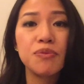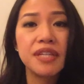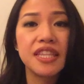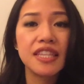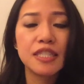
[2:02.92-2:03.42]
you
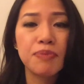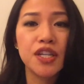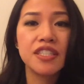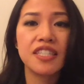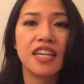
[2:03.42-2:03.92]
meet this
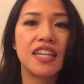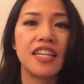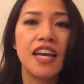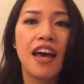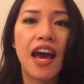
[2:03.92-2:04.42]
person?
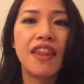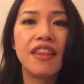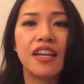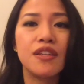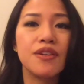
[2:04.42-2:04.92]
And
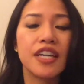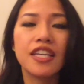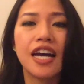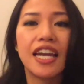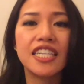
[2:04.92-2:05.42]
then you can
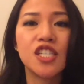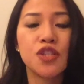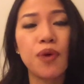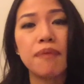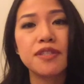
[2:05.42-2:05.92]
kind of
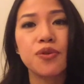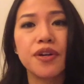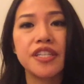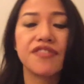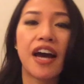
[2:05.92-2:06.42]
swap
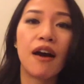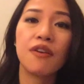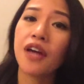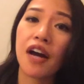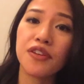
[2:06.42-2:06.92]
stories of how,
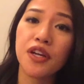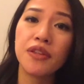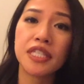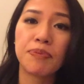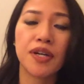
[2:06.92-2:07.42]
how you know
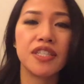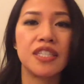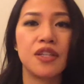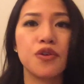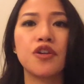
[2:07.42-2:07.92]
this
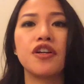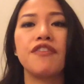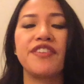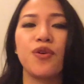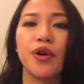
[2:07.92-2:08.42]
person or
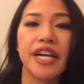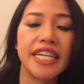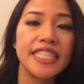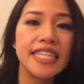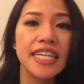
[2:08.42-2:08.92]
if an
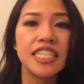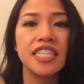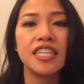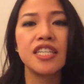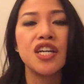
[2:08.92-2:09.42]

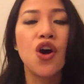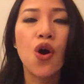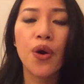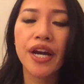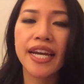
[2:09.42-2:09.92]
organization
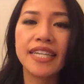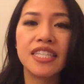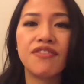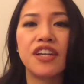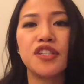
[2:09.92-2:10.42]
organized
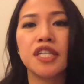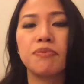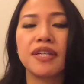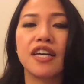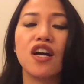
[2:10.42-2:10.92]
an event, you can
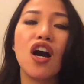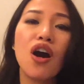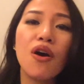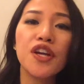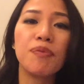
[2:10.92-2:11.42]
be like,
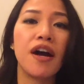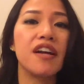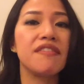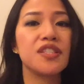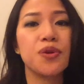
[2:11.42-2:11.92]
oh, are you part
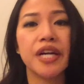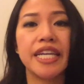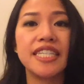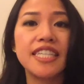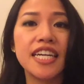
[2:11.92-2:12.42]
of this
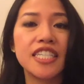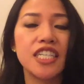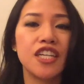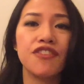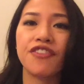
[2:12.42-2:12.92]

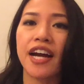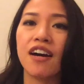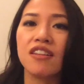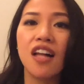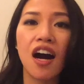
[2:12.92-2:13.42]
organization? For
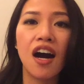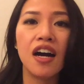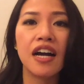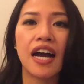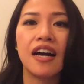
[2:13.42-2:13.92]
how
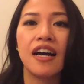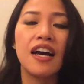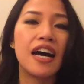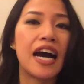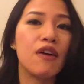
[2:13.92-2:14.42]
long?
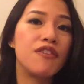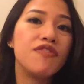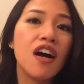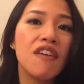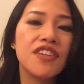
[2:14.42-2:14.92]
How
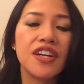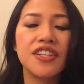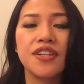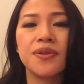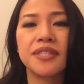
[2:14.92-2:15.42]
involved are
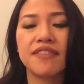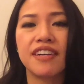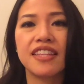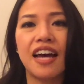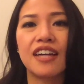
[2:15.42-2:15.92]
you and stuff
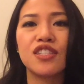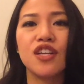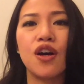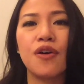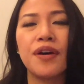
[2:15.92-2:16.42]
like that.
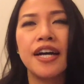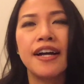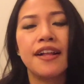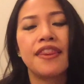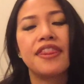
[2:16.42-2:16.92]
So
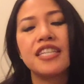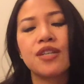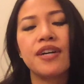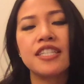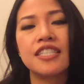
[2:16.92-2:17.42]
these
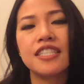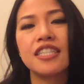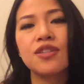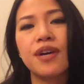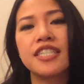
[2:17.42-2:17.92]
question,
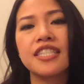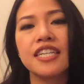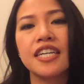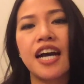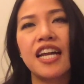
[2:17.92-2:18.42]
this question
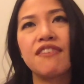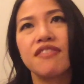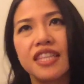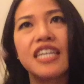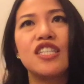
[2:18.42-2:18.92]
can kind of
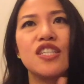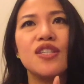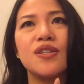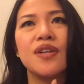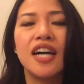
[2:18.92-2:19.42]
lead
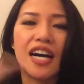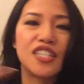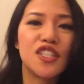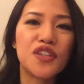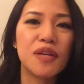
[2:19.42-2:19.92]
to a
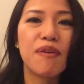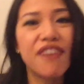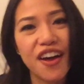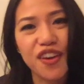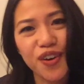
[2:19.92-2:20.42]
stream of
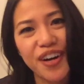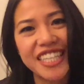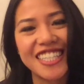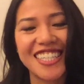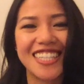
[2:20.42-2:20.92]
other
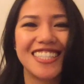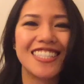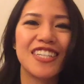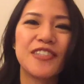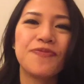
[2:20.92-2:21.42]

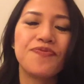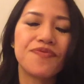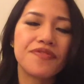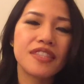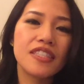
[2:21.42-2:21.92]
questions
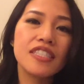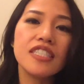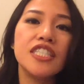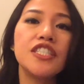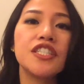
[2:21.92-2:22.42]

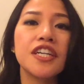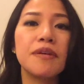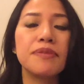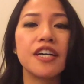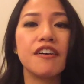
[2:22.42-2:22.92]
in
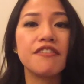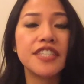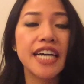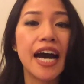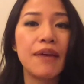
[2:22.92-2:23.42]
terms of
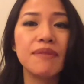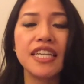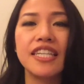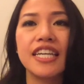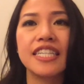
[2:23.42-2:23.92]

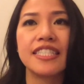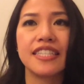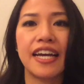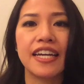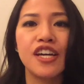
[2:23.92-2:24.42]
timeliness,
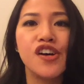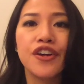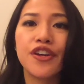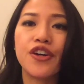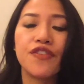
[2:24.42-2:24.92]
like,
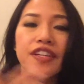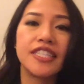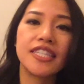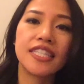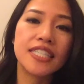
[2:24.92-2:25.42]
you know, if it's
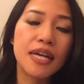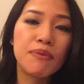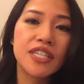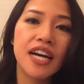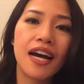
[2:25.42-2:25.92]
in the
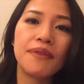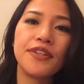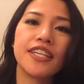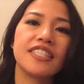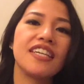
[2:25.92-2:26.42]
summertime,
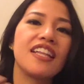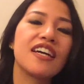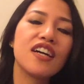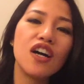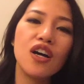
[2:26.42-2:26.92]
you can say
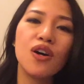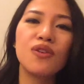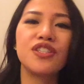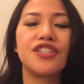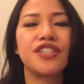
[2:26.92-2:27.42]
like, oh,
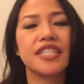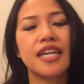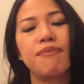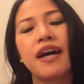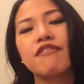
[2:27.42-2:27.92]
did you just
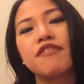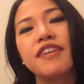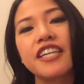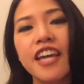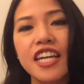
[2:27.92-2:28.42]
come back from
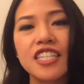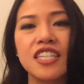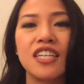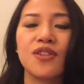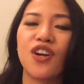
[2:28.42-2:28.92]

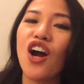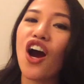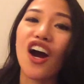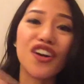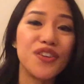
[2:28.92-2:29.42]
vacation? Or
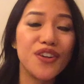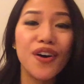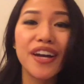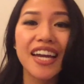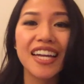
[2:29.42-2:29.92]
are you
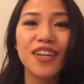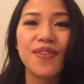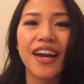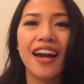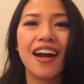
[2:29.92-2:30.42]
going
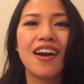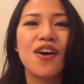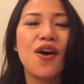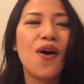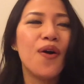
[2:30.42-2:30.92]
anywhere?
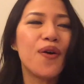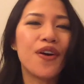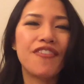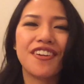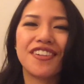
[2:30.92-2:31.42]
Or
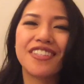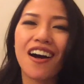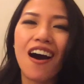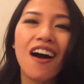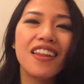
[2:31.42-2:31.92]
if there's a
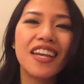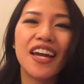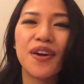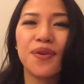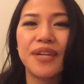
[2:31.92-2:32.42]

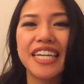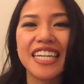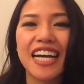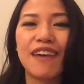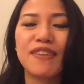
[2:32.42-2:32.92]
holiday or a
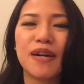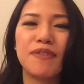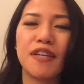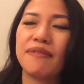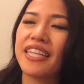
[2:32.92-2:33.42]
weekend coming up,
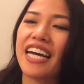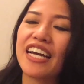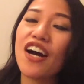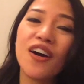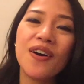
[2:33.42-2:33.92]
you can be
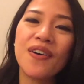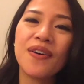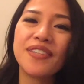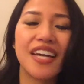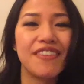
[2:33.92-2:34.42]
like,
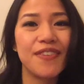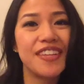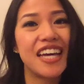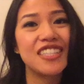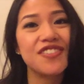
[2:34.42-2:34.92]
oh, do you have any
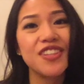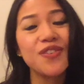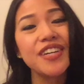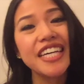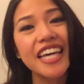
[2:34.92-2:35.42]
plans for the
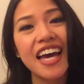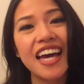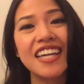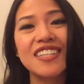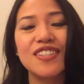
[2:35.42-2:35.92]

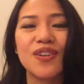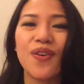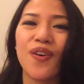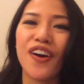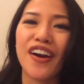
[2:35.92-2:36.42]
weekend?
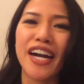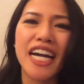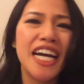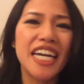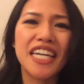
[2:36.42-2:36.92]
Or
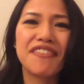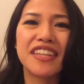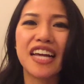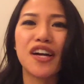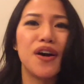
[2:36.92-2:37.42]
even
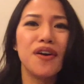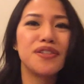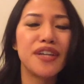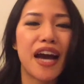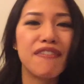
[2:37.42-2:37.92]
like, oh,
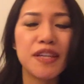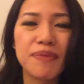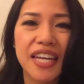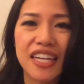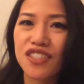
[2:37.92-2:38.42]
do you have any
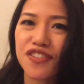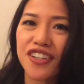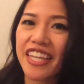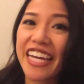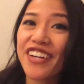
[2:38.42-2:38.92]
plans for
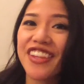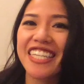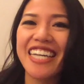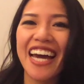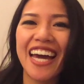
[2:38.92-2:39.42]
later in the
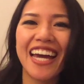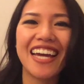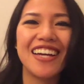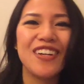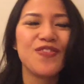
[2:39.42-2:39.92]
day?